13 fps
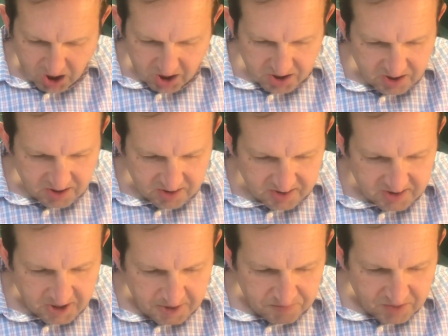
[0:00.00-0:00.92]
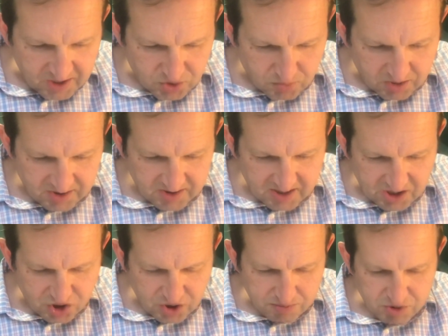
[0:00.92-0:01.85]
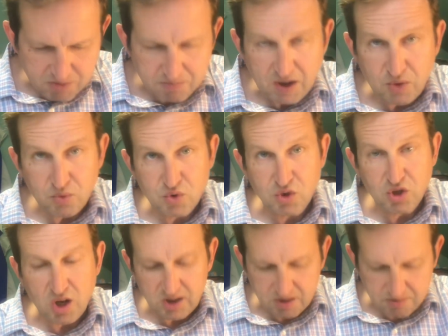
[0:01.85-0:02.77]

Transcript: onions, as well as the Egyptian bean, which we talked